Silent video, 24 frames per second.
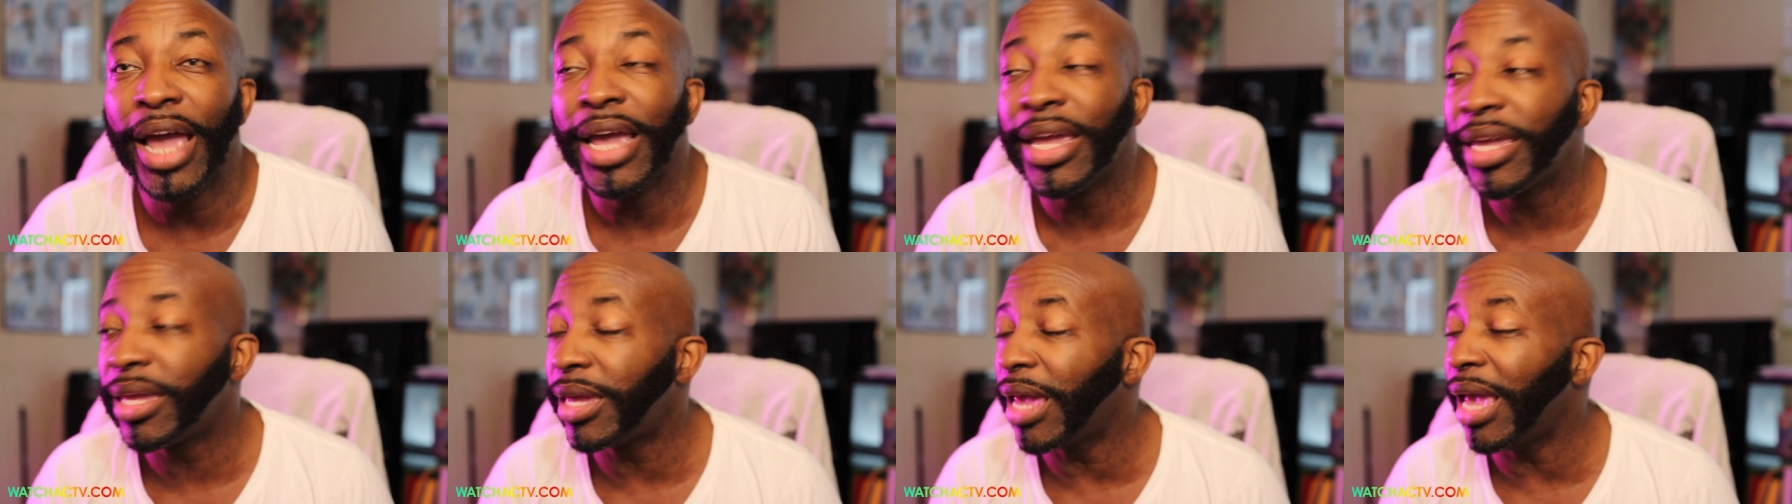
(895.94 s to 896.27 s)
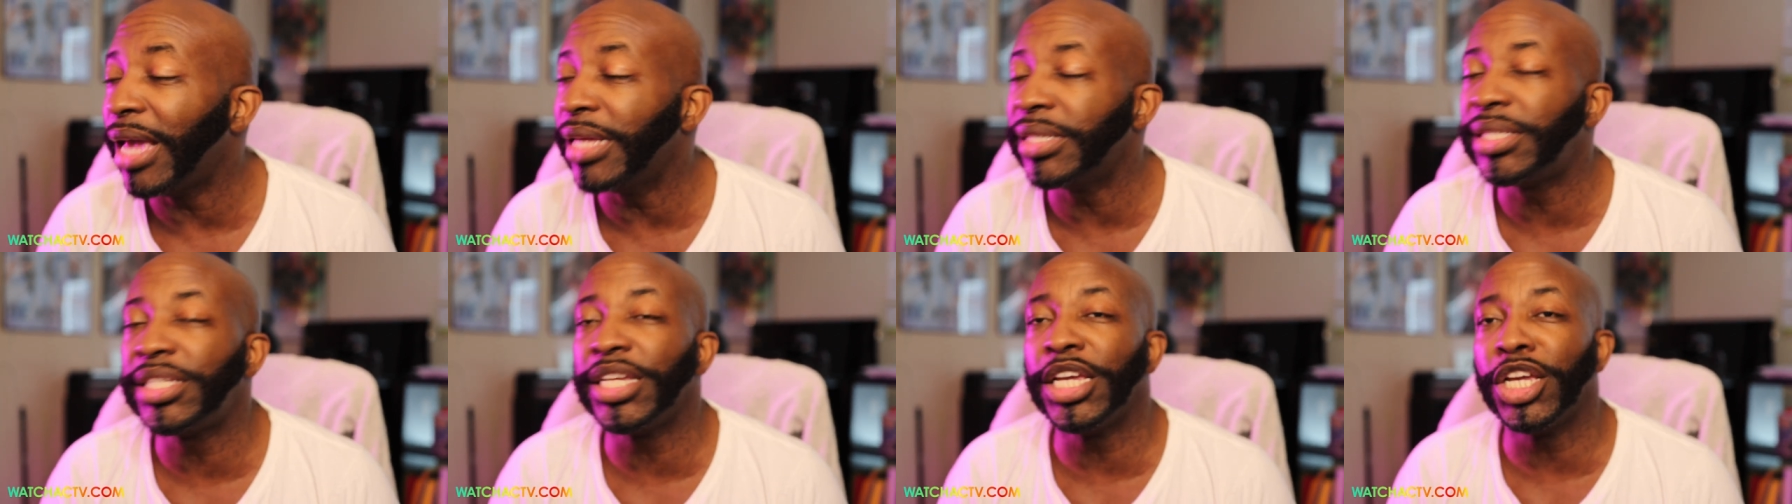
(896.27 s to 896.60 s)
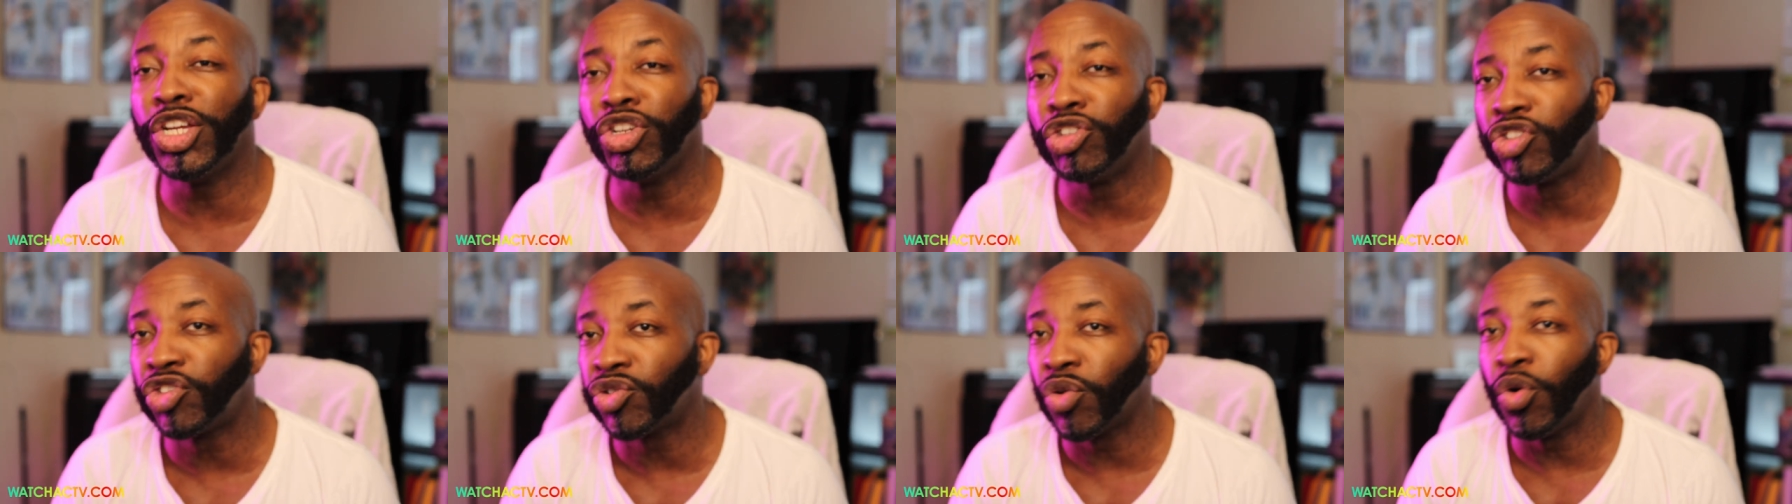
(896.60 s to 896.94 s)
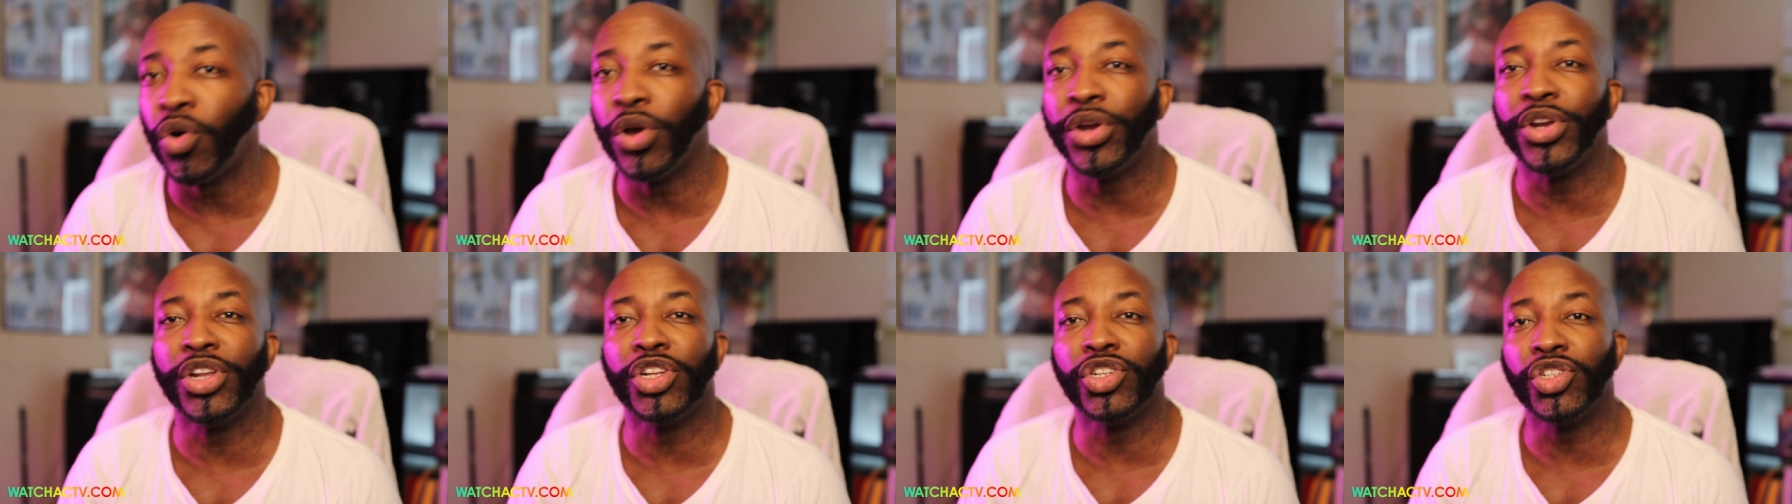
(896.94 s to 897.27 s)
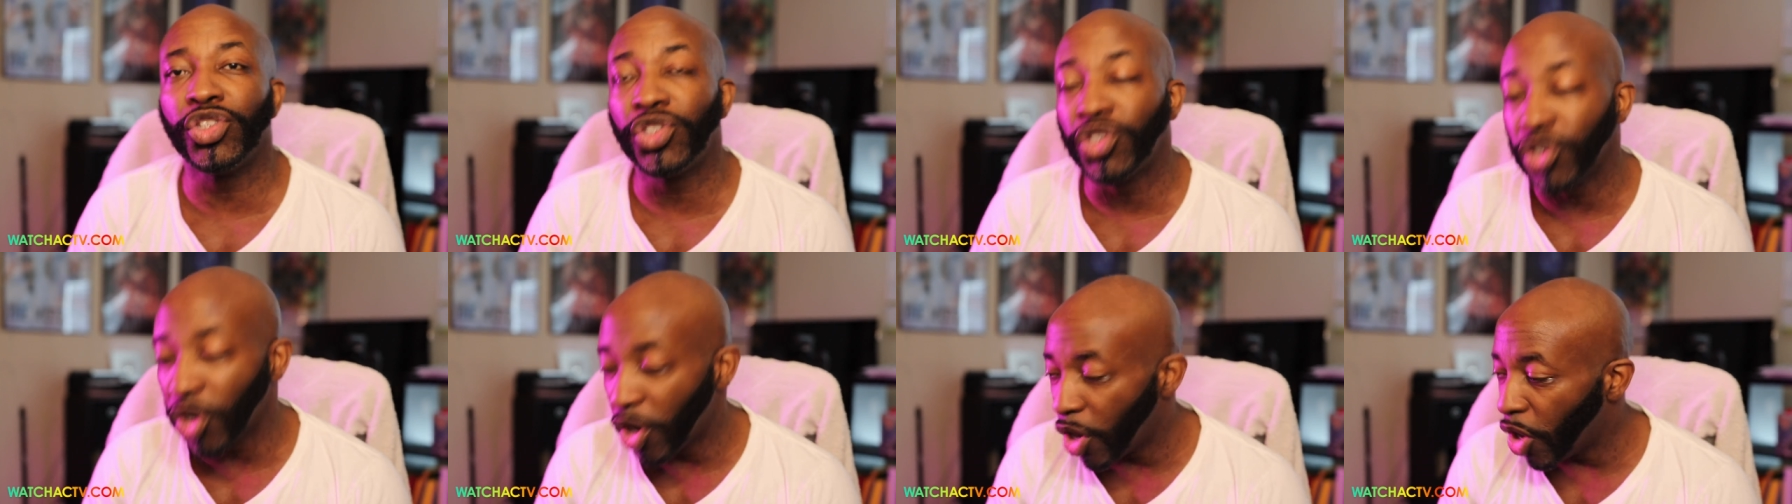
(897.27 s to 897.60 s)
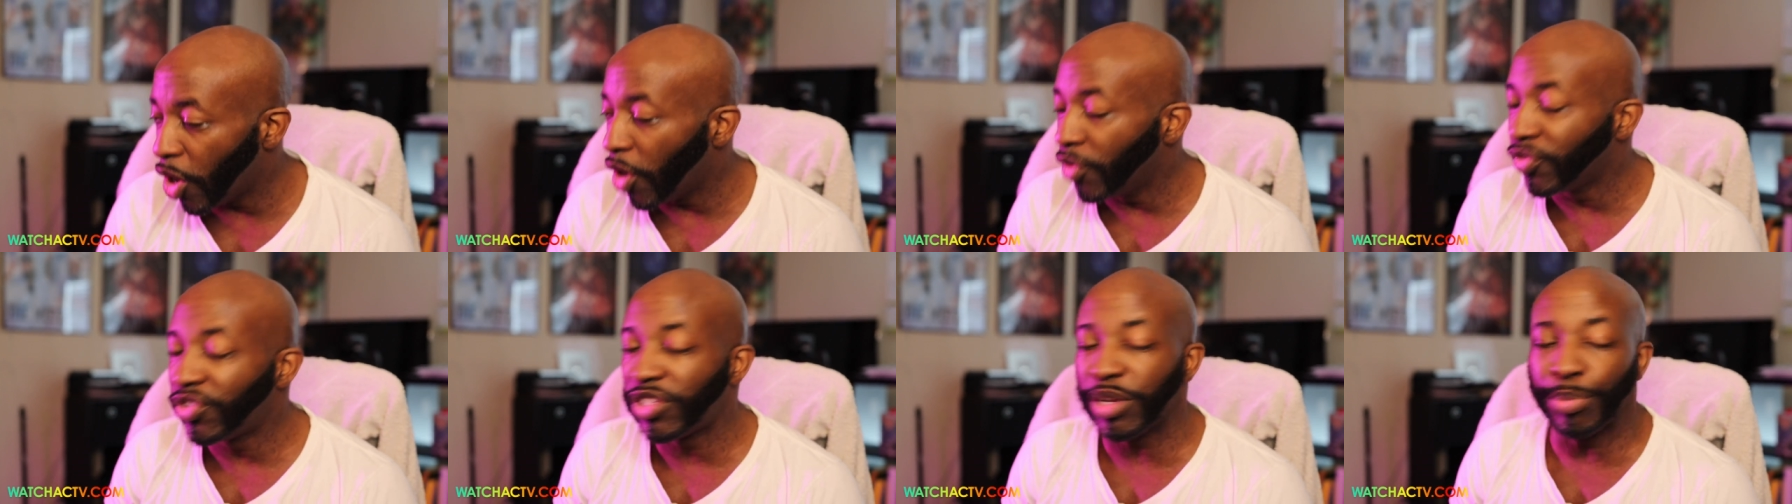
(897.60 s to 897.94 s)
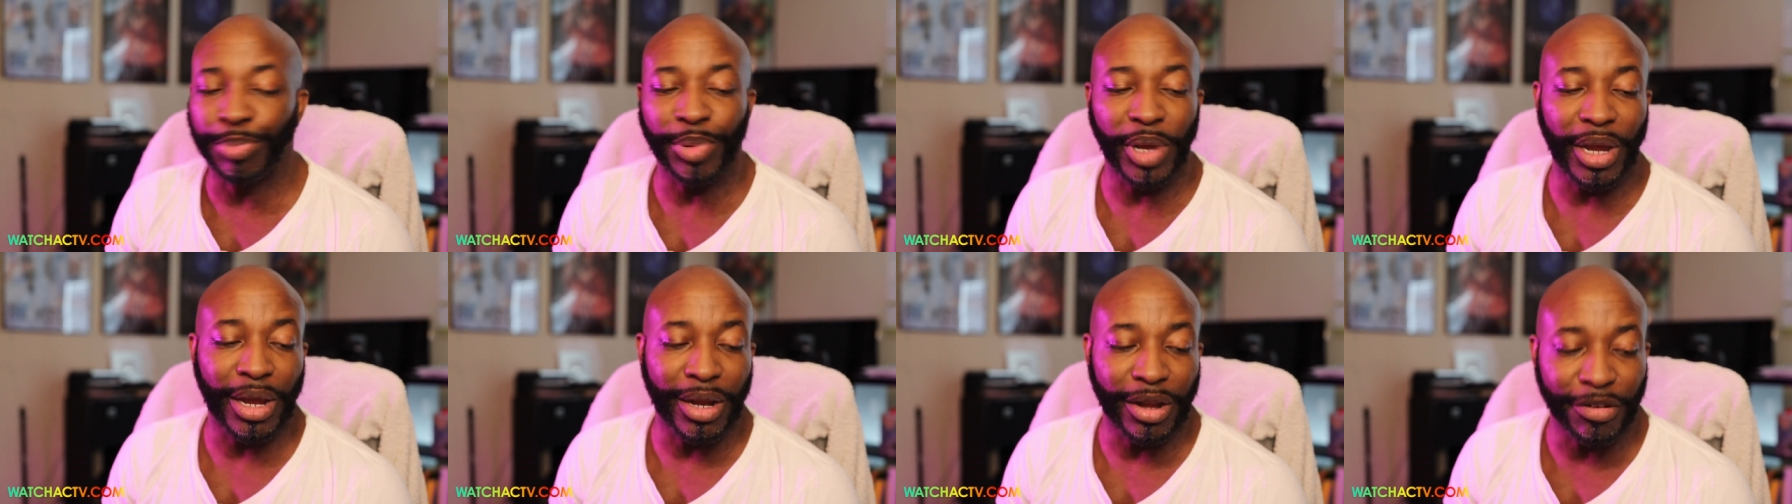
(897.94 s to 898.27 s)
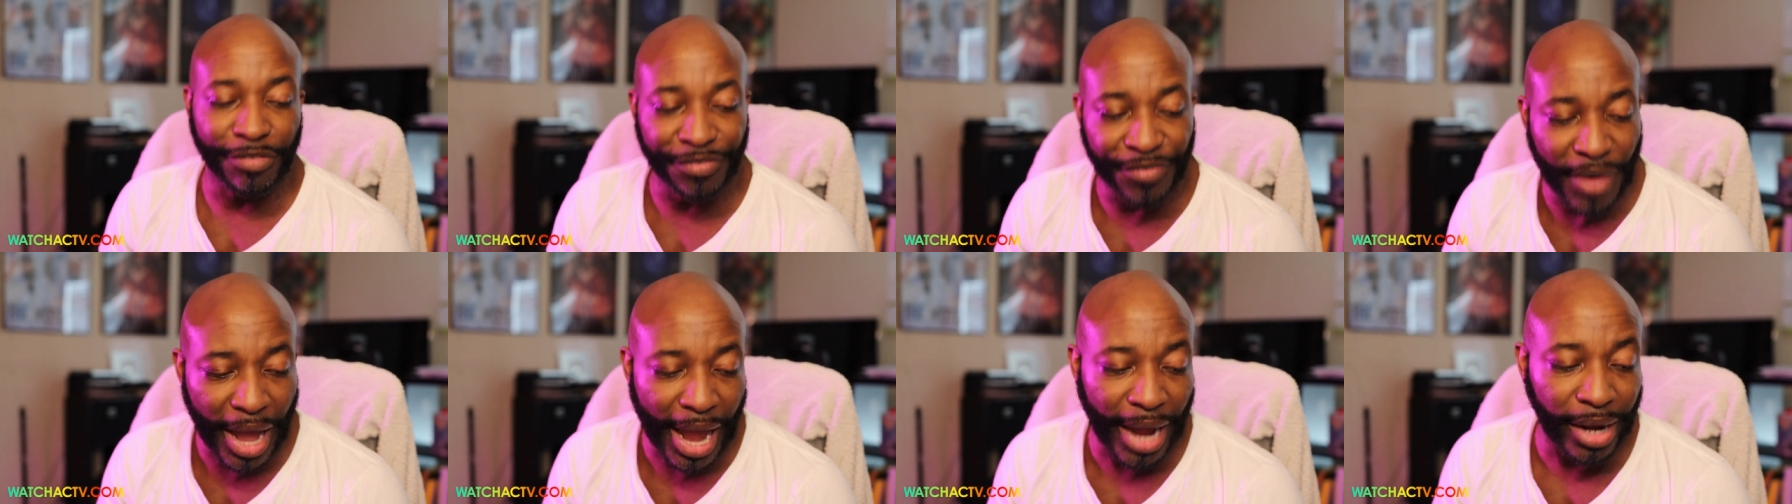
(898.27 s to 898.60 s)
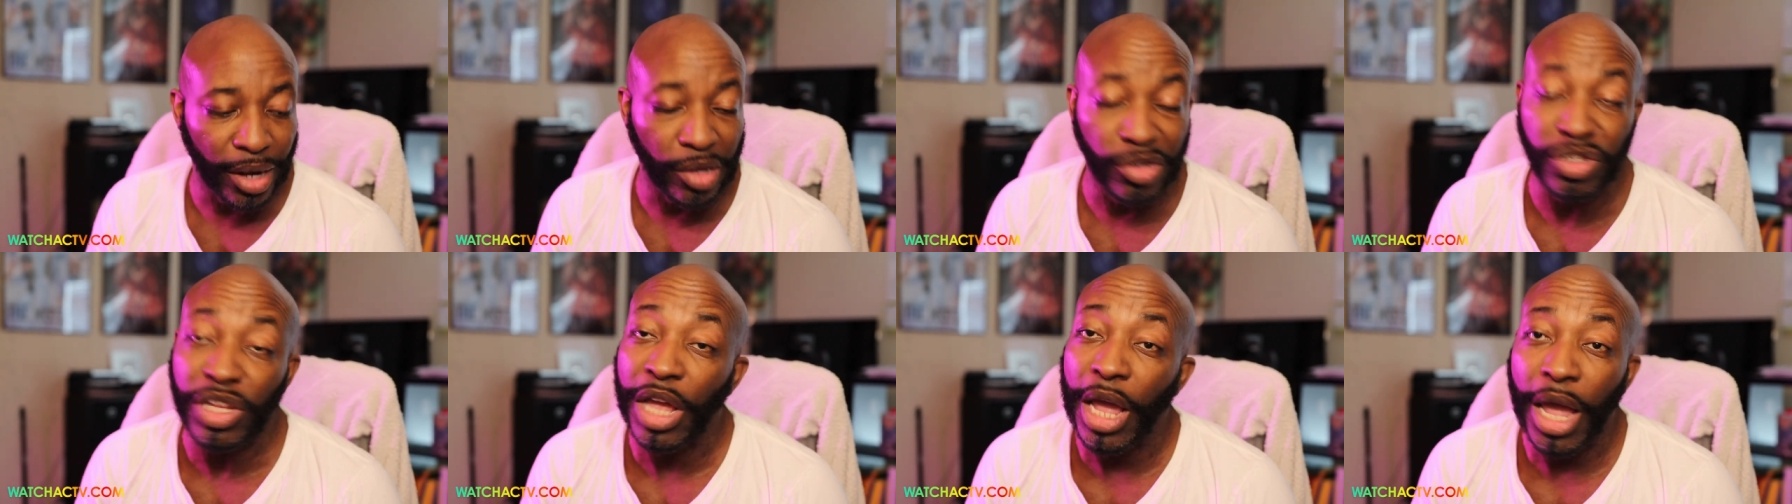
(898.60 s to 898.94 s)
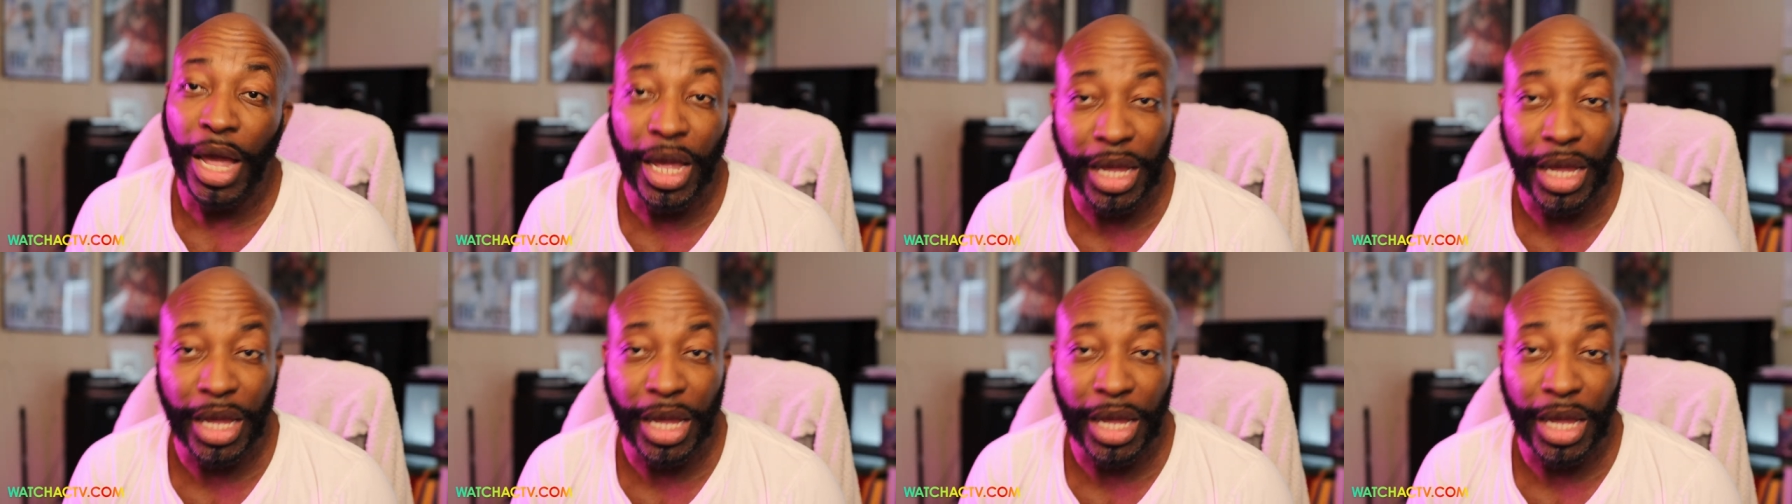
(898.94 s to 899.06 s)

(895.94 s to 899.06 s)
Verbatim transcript: Kaycee and Troy deserve to be in the finals.